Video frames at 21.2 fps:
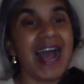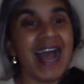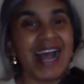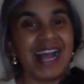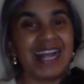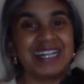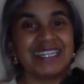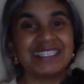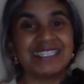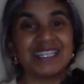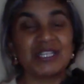
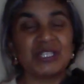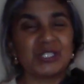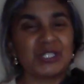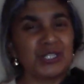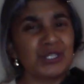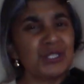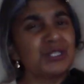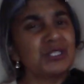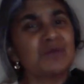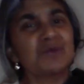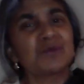and
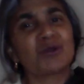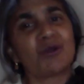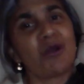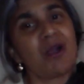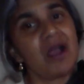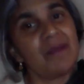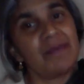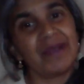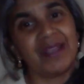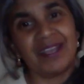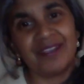do
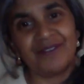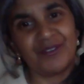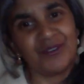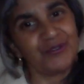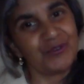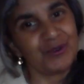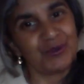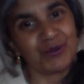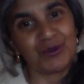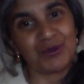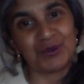subscribe if
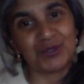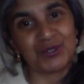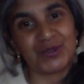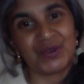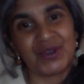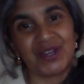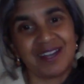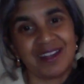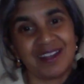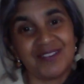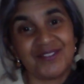you feel called
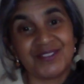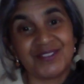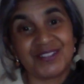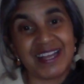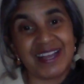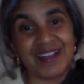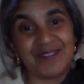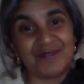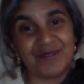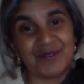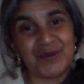to. I'd love
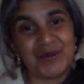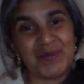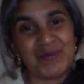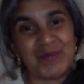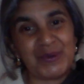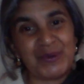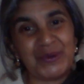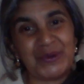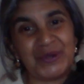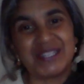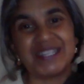to have you on
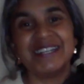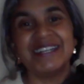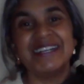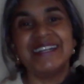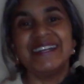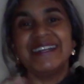board.